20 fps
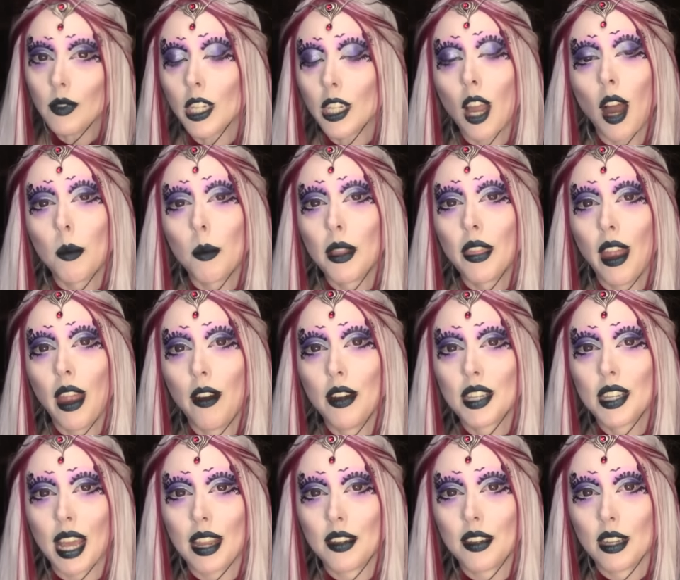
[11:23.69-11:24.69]
come at their
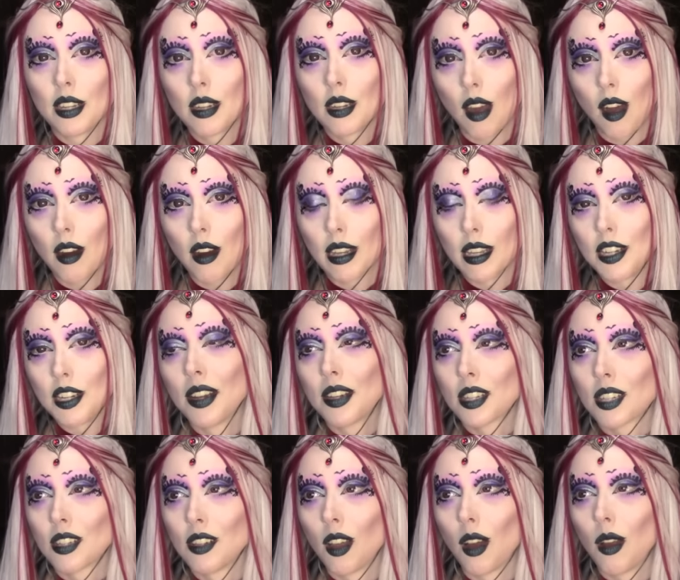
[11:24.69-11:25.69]
intended target, I
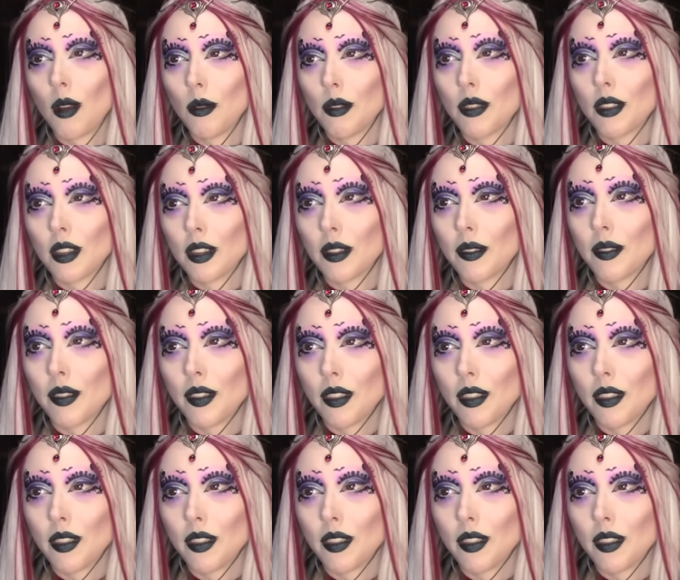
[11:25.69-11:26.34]
just know that